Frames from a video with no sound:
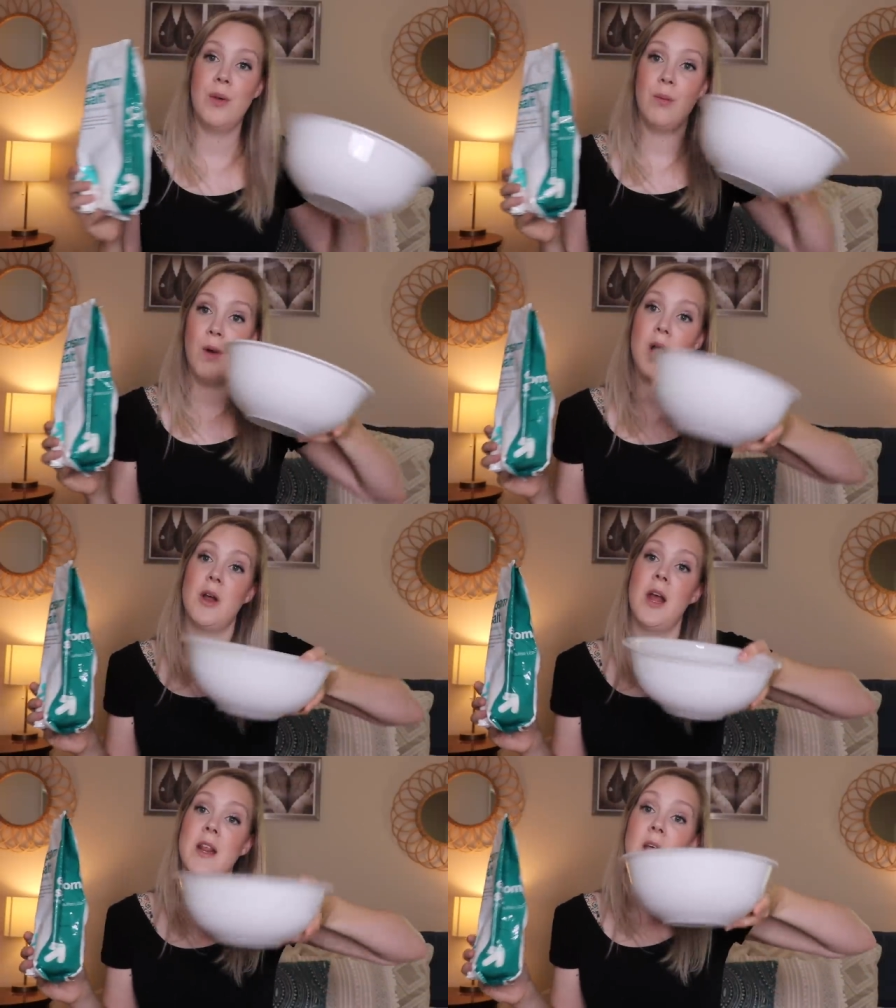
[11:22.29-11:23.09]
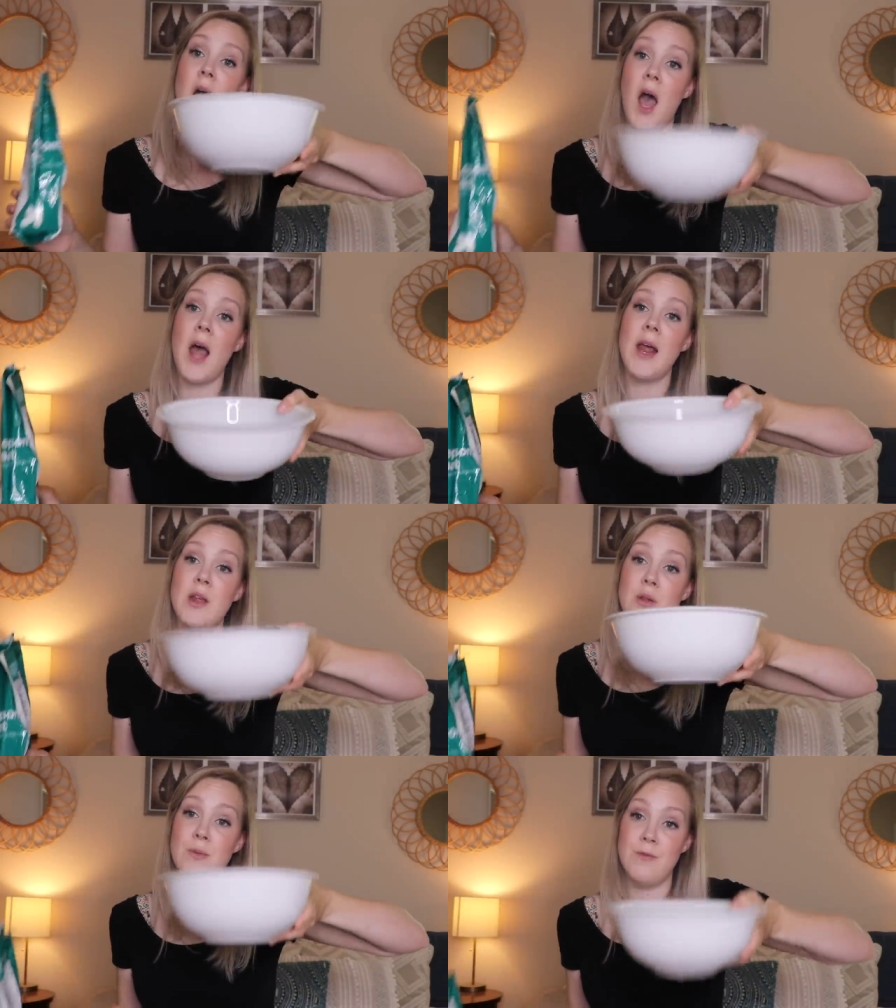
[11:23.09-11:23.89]
with water as hot
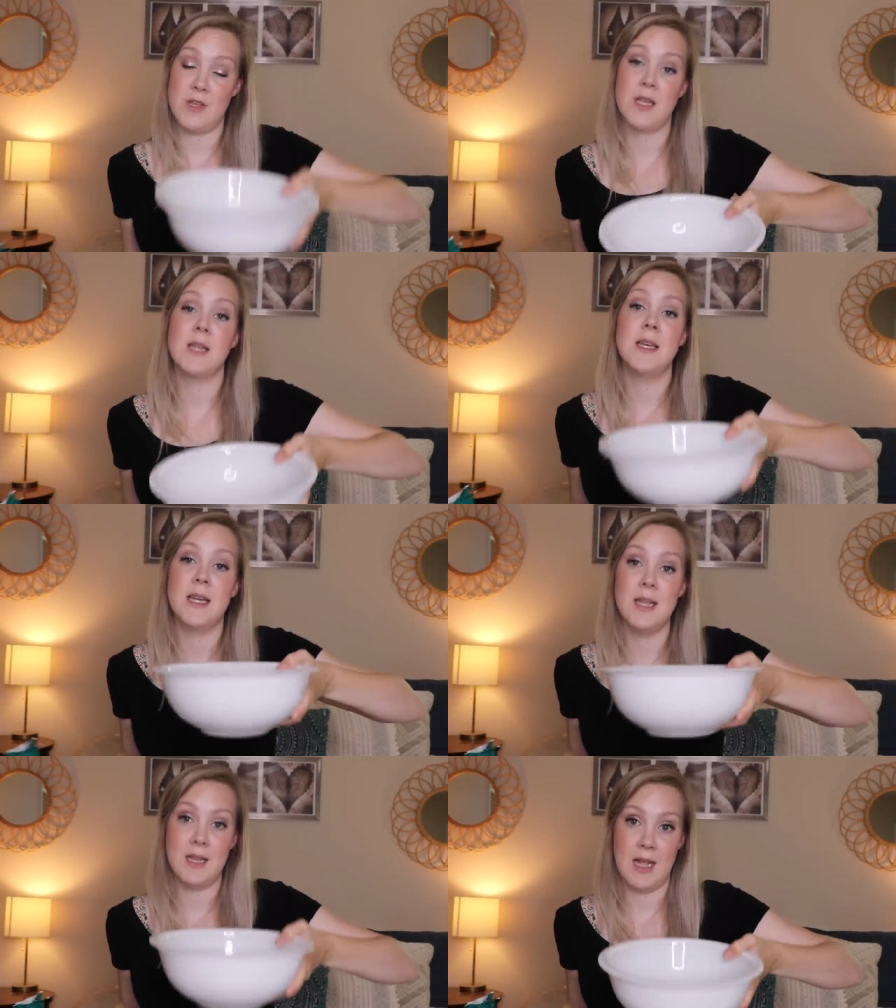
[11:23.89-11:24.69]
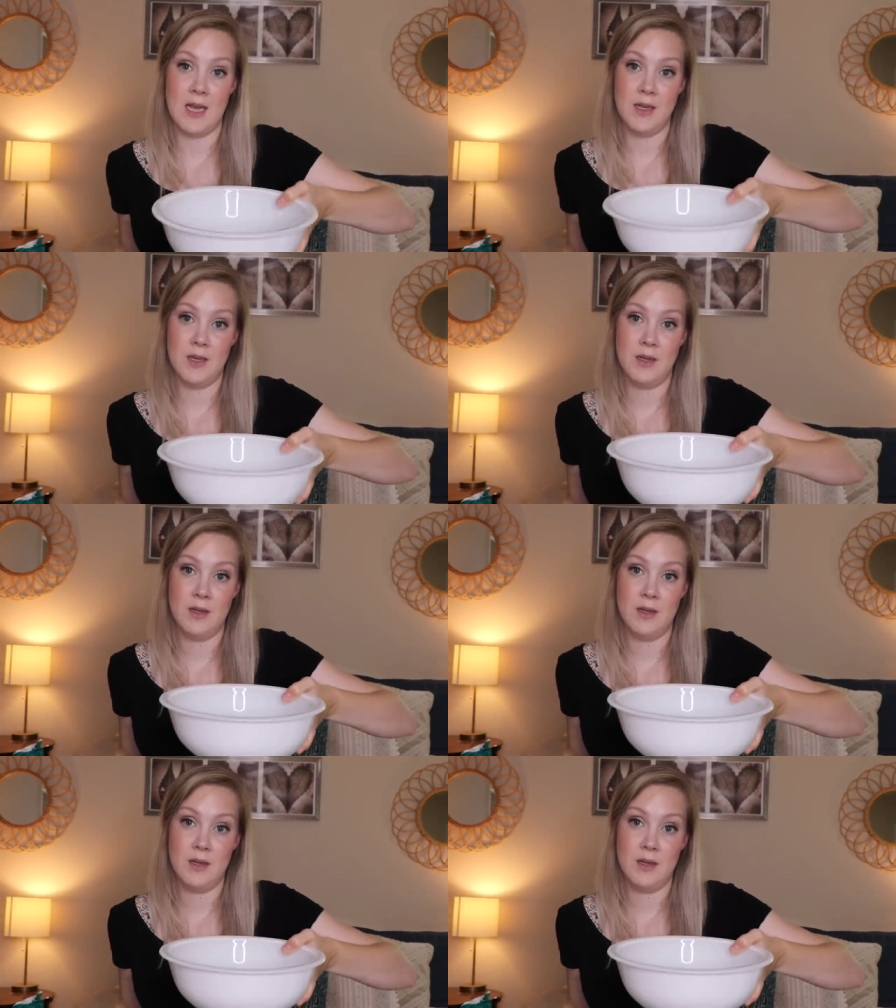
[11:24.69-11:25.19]
as you physically can stand,